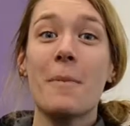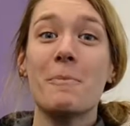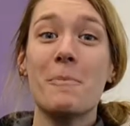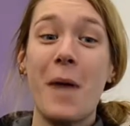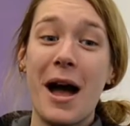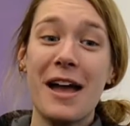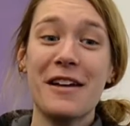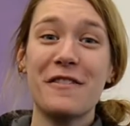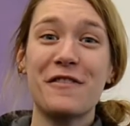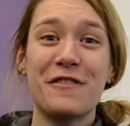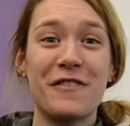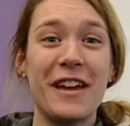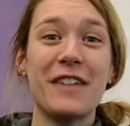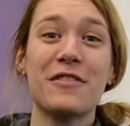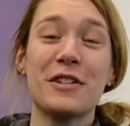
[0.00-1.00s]
My
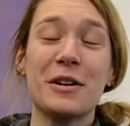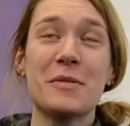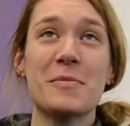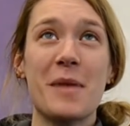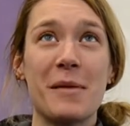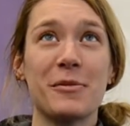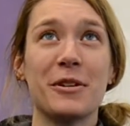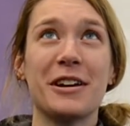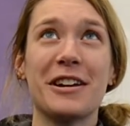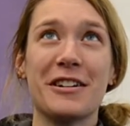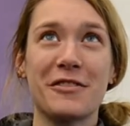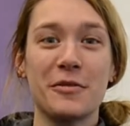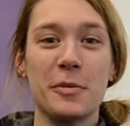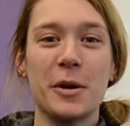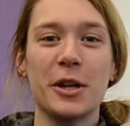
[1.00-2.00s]
favorite memory
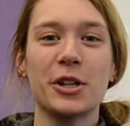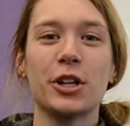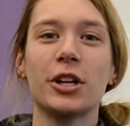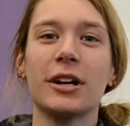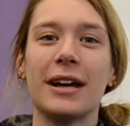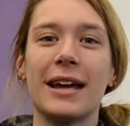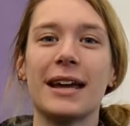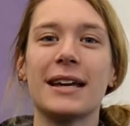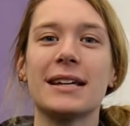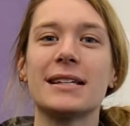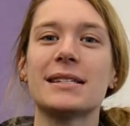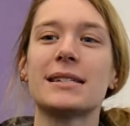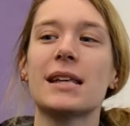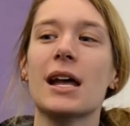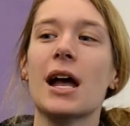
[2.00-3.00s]
of Milner
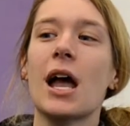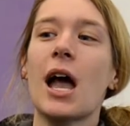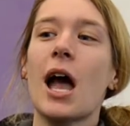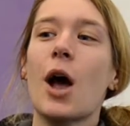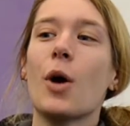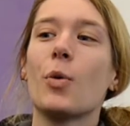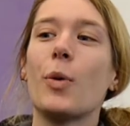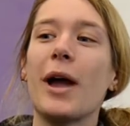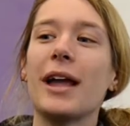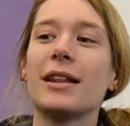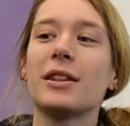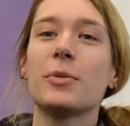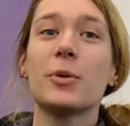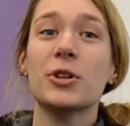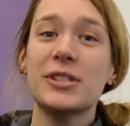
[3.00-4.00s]
is
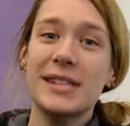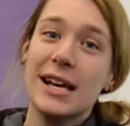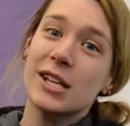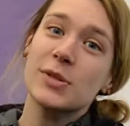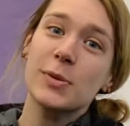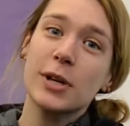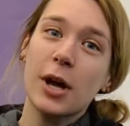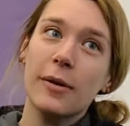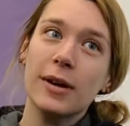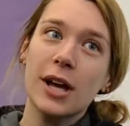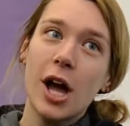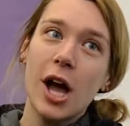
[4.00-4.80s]
when the book sales were going